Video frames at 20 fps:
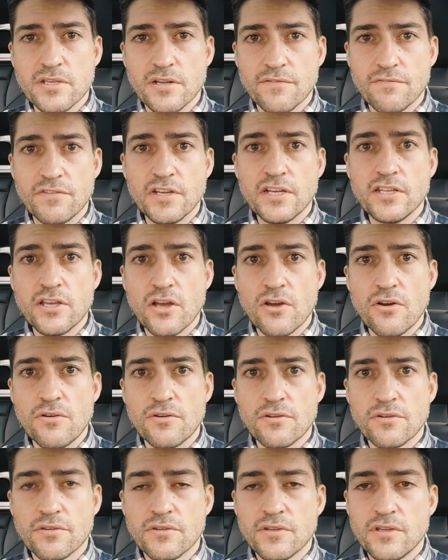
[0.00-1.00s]
on video
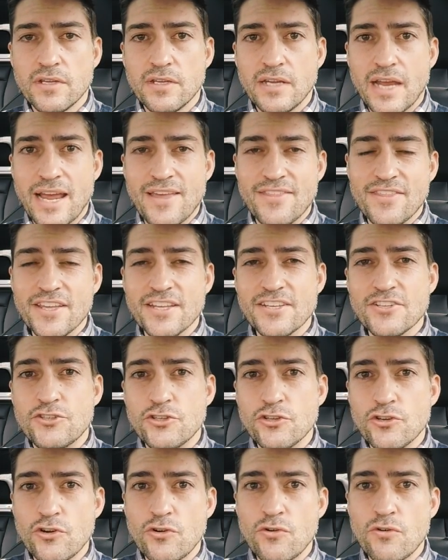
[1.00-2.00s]
and then
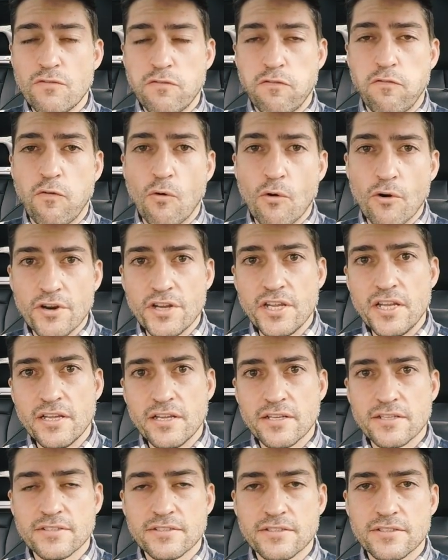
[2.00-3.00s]
do 40,
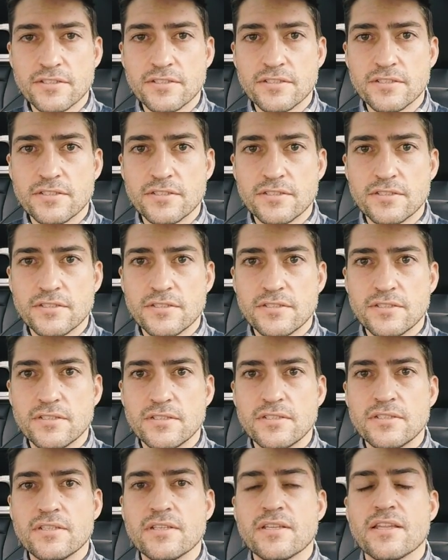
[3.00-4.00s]

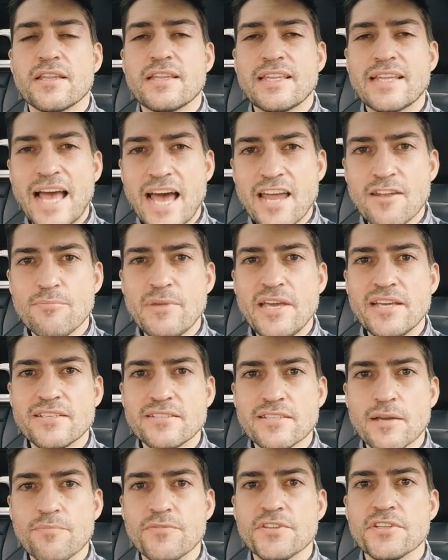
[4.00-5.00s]
that
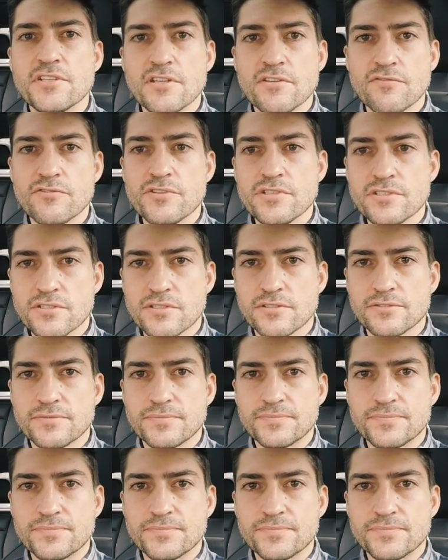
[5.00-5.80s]
makes up the difference.